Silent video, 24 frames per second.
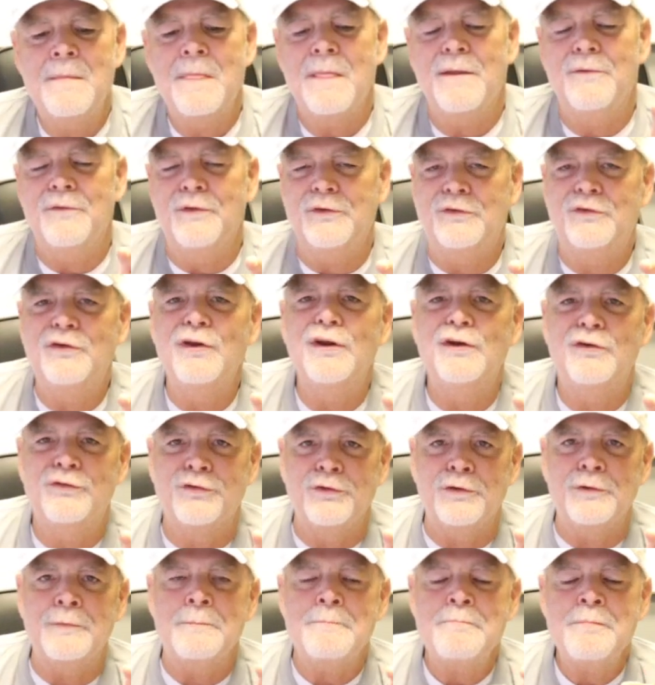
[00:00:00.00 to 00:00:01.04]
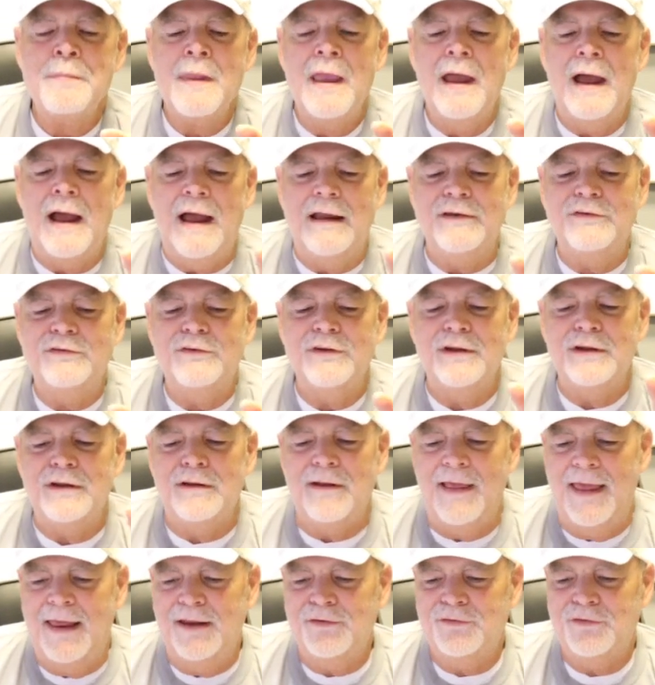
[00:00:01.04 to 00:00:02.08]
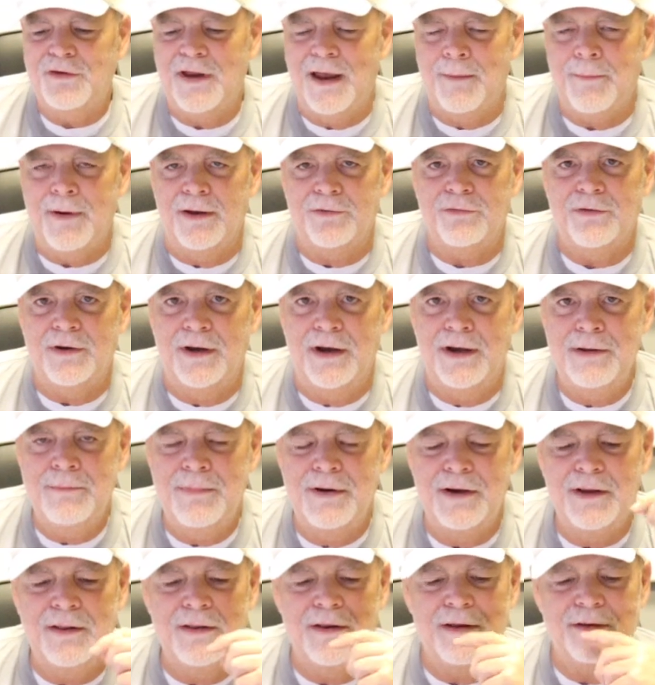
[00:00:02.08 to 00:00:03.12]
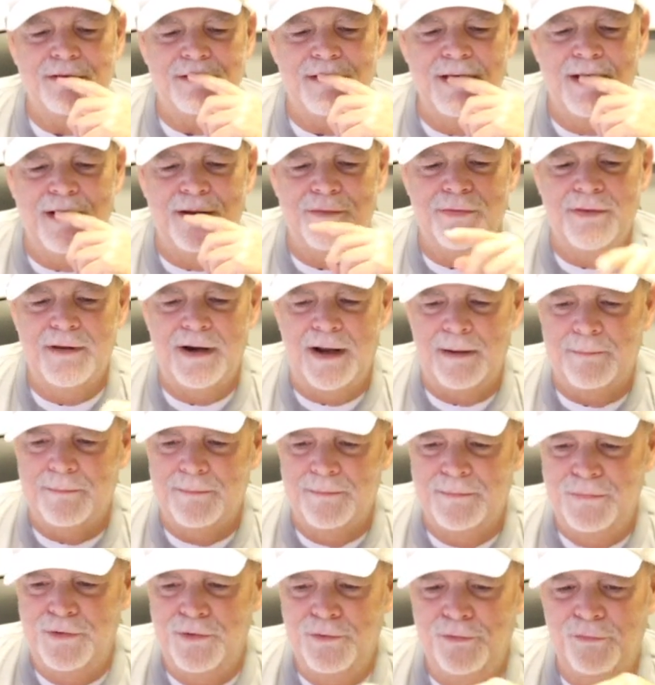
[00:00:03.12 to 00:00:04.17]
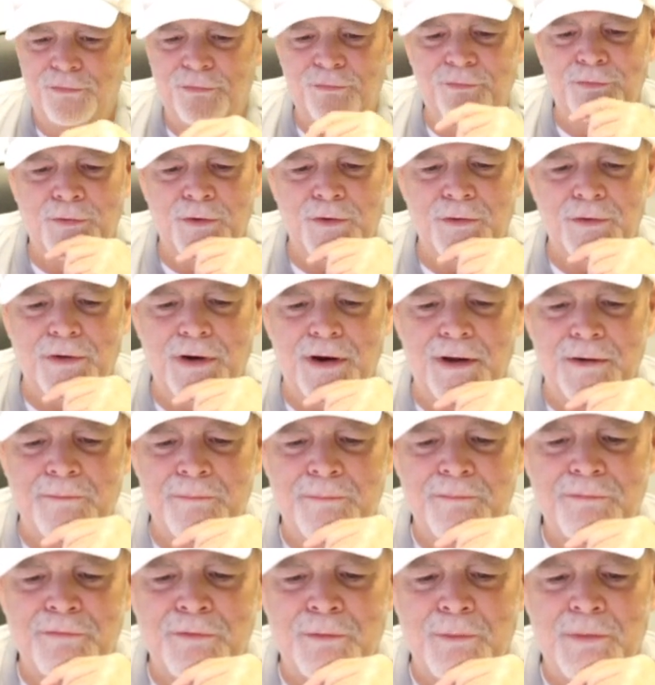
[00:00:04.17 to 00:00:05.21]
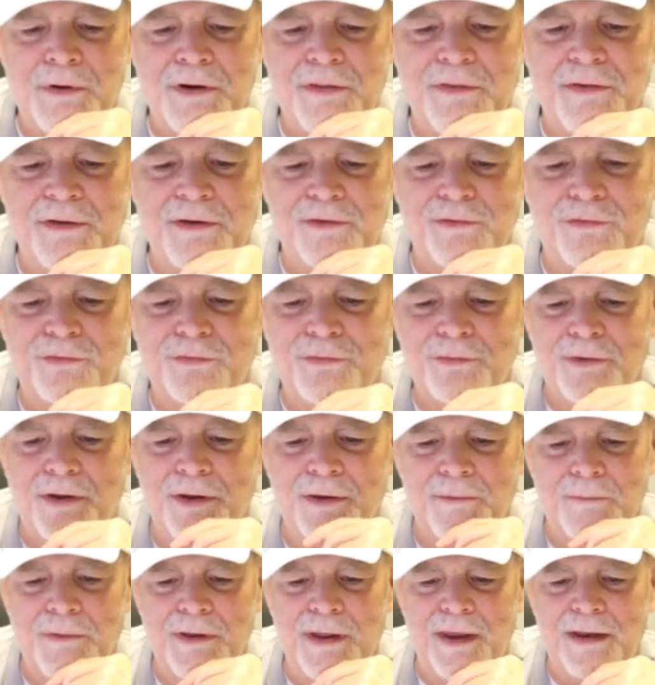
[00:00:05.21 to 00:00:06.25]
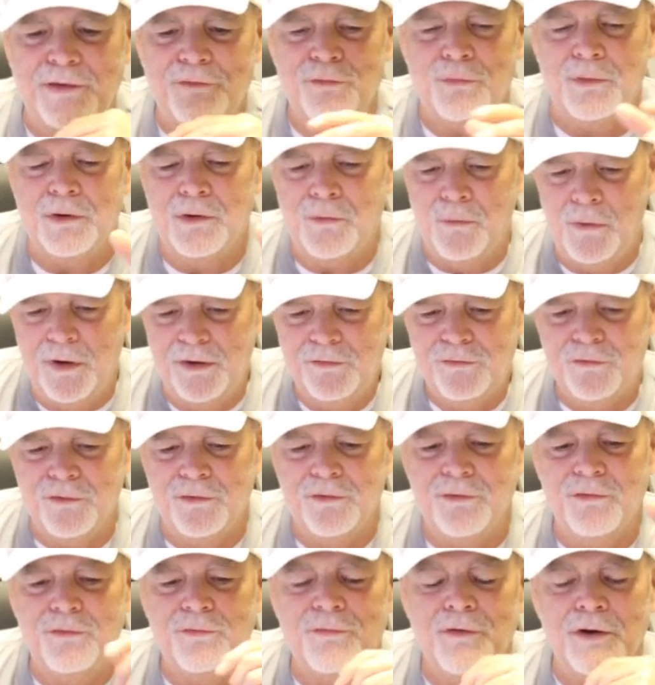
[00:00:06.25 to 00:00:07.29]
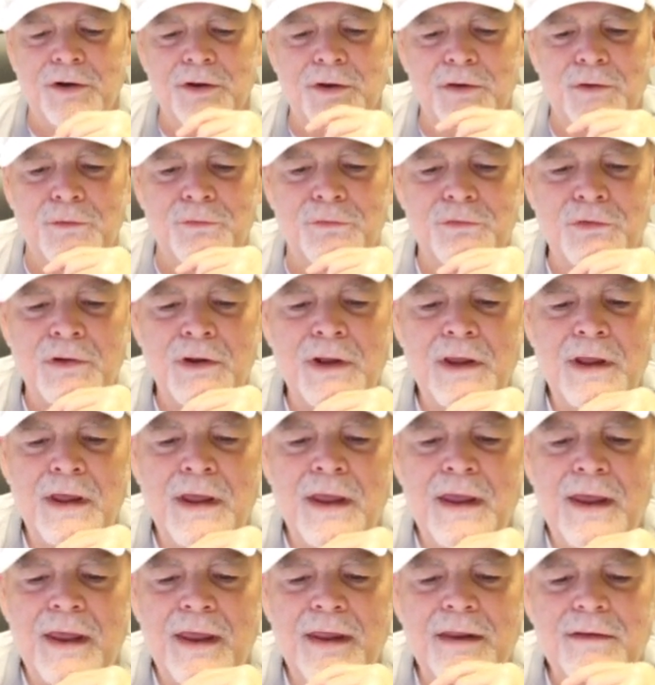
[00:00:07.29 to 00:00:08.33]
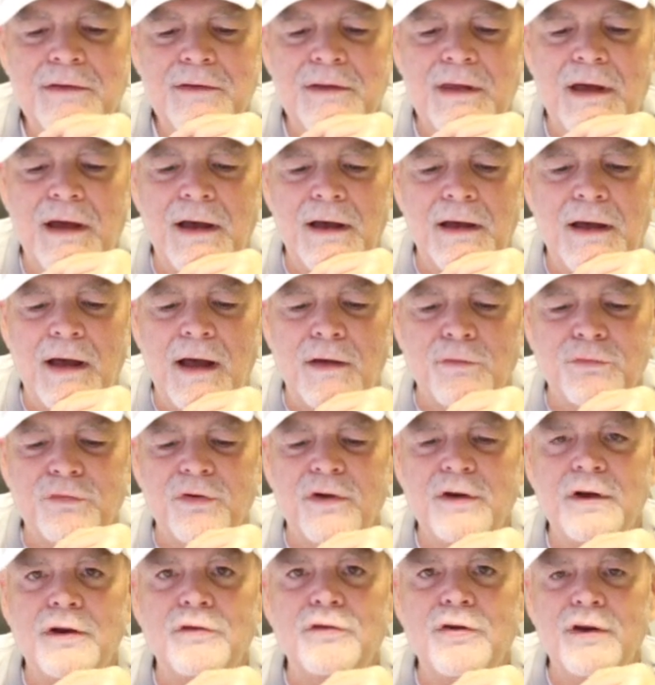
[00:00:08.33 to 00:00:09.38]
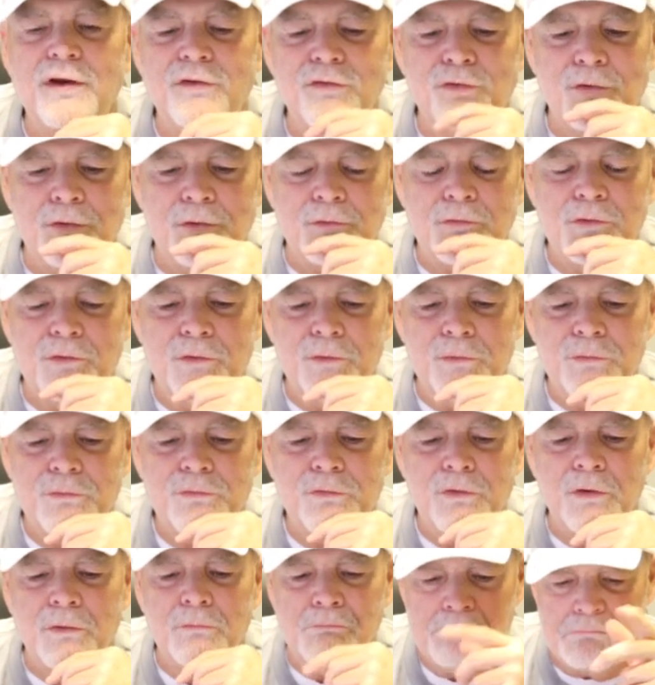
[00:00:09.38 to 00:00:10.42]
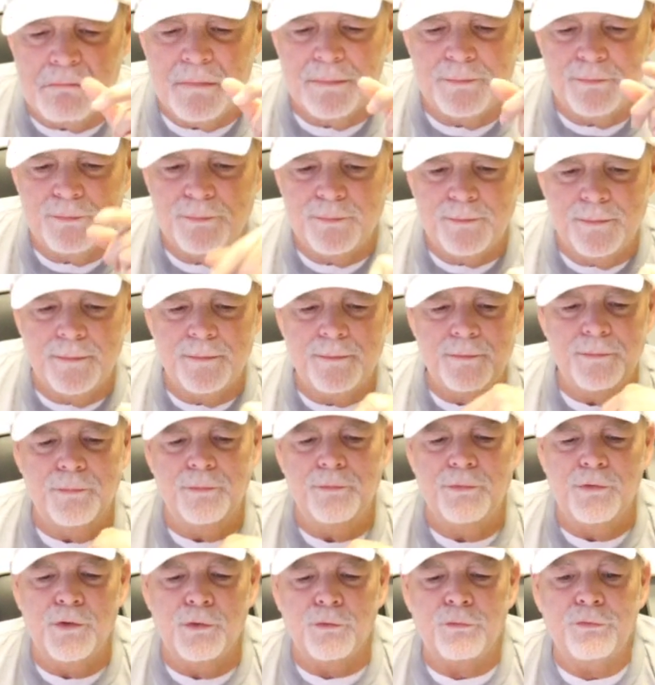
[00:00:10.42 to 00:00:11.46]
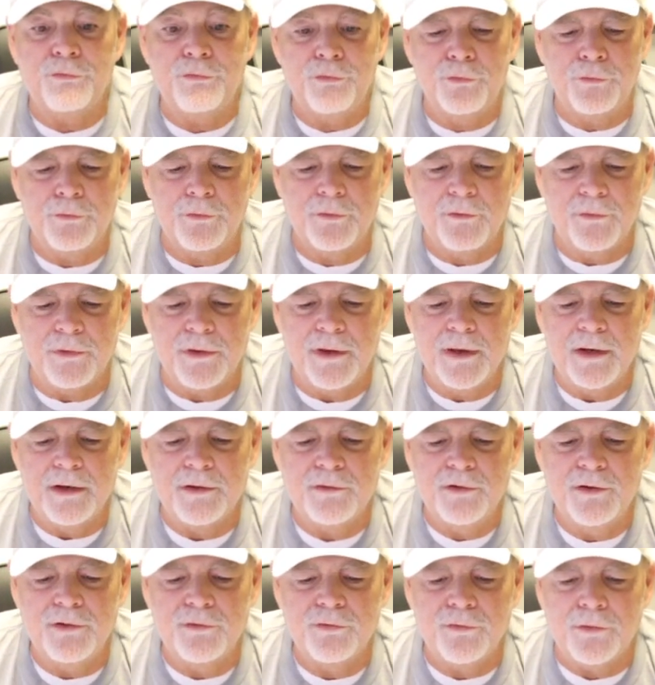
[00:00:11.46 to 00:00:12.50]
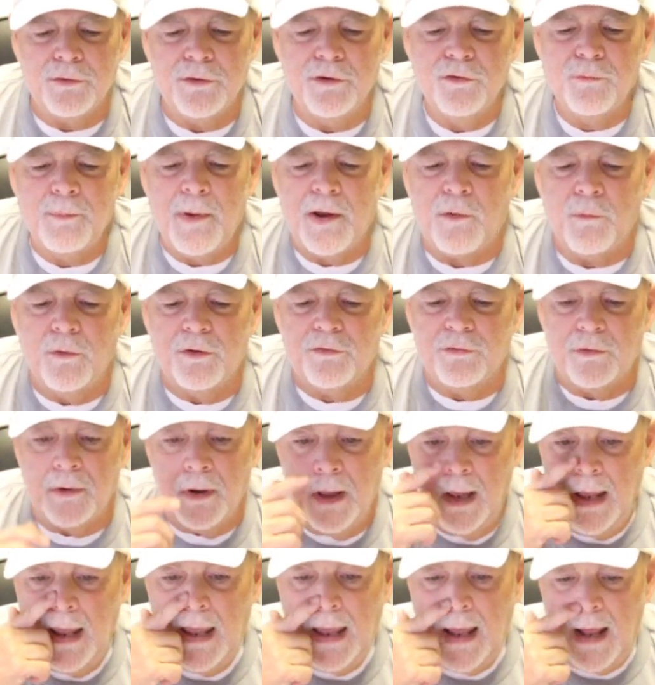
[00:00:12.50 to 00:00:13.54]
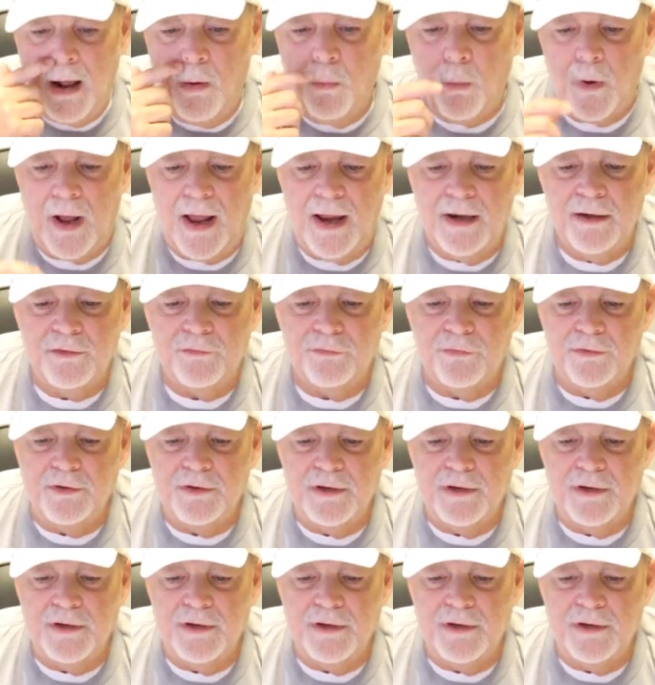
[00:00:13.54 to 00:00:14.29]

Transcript: the t-shirt. I said last time, anybody that I use for one of these answering questions videos, I'll send a t-shirt to. So they'll certainly get a t-shirt. Here's my question. How wide is the